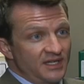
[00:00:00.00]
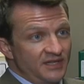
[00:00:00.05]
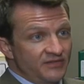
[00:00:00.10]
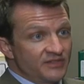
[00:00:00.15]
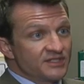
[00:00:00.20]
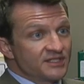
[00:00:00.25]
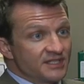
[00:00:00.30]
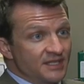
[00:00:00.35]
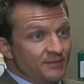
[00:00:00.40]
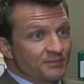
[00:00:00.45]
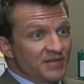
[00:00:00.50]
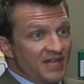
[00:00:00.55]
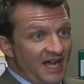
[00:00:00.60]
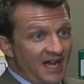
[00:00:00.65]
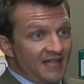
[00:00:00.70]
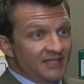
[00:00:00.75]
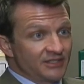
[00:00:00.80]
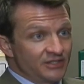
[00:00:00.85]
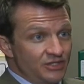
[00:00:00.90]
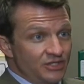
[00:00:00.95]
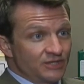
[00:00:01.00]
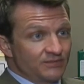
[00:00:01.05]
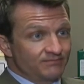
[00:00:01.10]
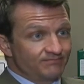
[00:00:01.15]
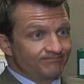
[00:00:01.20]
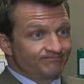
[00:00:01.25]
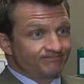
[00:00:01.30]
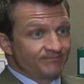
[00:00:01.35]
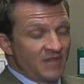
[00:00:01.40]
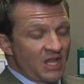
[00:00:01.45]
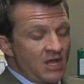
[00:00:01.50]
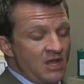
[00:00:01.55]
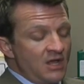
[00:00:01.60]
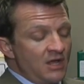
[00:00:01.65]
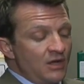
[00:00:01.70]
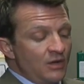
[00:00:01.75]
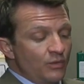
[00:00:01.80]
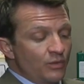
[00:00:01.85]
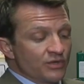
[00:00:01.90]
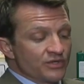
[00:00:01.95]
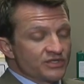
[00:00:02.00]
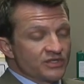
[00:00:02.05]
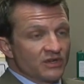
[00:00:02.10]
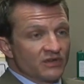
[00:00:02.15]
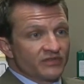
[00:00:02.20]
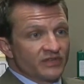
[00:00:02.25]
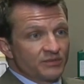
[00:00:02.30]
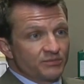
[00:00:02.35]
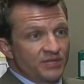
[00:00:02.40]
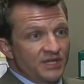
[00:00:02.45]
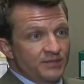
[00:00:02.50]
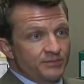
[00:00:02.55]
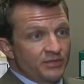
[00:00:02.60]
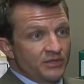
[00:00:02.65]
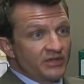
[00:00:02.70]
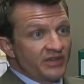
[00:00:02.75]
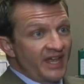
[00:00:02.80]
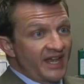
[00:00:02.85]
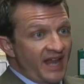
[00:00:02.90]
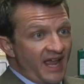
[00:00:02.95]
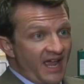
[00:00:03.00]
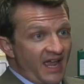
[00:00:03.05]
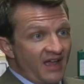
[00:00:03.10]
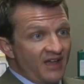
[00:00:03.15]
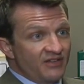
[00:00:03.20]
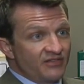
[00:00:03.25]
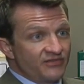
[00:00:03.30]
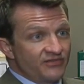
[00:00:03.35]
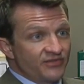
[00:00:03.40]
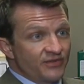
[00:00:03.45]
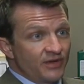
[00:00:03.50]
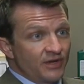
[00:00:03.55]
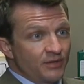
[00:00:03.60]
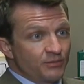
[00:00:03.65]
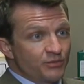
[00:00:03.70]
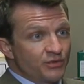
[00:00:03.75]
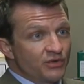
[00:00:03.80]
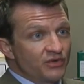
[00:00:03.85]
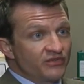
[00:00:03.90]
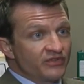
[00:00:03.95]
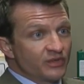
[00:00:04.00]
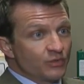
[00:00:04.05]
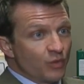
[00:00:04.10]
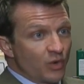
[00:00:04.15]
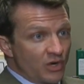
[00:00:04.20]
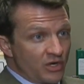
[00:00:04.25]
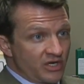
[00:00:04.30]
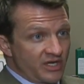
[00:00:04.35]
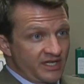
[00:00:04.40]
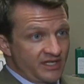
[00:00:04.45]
even some college. We're serving people that have a proven work